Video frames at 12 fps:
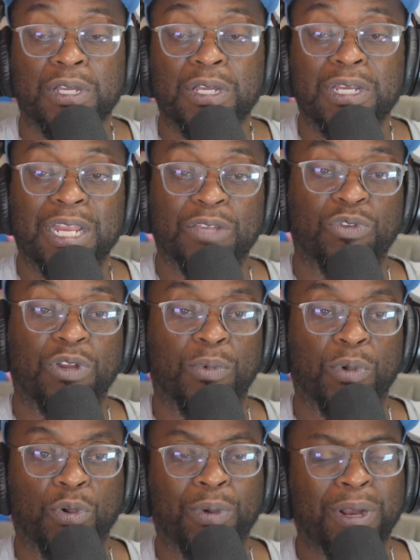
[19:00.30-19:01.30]
That's what I'm going
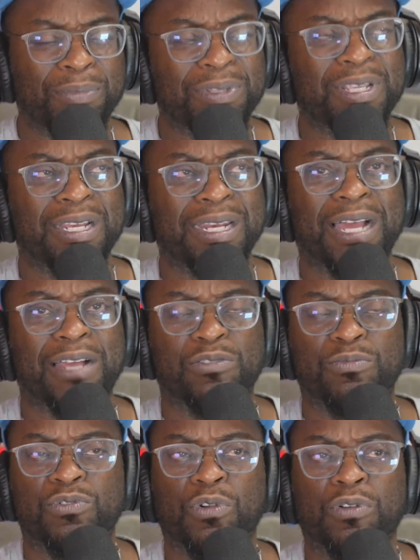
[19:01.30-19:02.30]
to go with. I'm thinking they got some
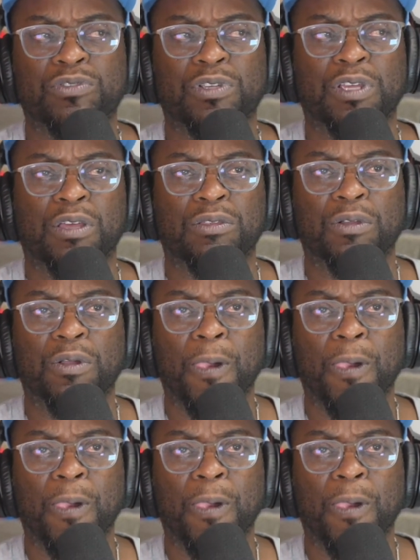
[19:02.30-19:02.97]
songs together.